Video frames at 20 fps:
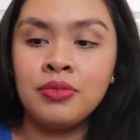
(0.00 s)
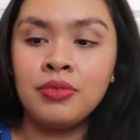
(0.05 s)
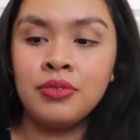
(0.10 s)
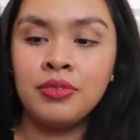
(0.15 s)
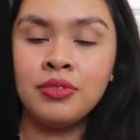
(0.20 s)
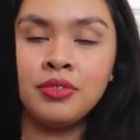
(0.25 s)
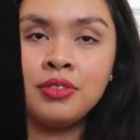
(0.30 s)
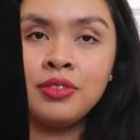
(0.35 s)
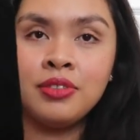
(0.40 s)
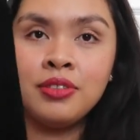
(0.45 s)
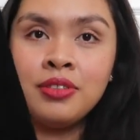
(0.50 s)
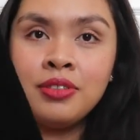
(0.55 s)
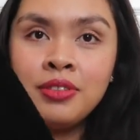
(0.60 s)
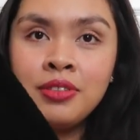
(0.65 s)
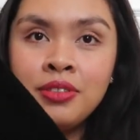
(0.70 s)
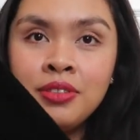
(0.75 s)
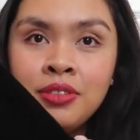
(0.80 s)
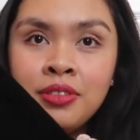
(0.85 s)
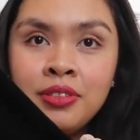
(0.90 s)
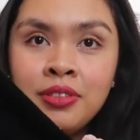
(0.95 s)

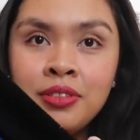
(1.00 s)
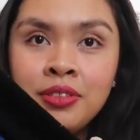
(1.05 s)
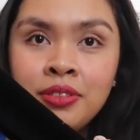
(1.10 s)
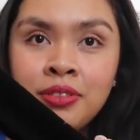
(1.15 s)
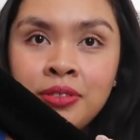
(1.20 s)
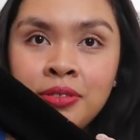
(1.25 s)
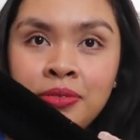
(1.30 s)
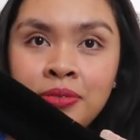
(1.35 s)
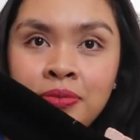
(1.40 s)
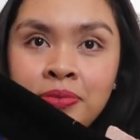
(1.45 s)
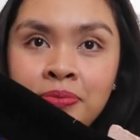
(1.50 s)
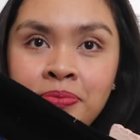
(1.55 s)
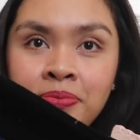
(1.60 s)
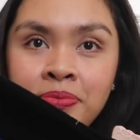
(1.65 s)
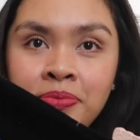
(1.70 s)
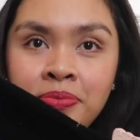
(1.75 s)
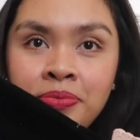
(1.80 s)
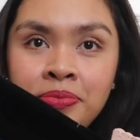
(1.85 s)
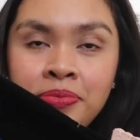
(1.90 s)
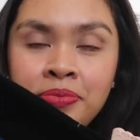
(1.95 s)

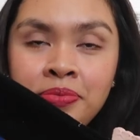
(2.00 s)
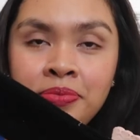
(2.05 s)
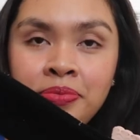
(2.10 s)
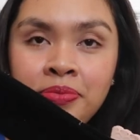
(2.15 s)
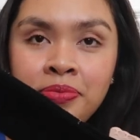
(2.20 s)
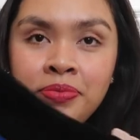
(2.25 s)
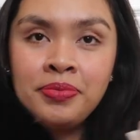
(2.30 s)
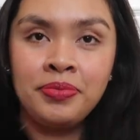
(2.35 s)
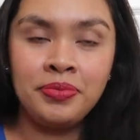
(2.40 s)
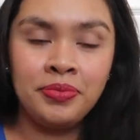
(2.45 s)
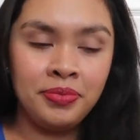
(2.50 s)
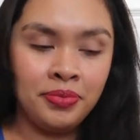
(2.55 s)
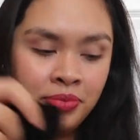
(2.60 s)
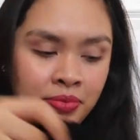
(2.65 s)
(no one is talking)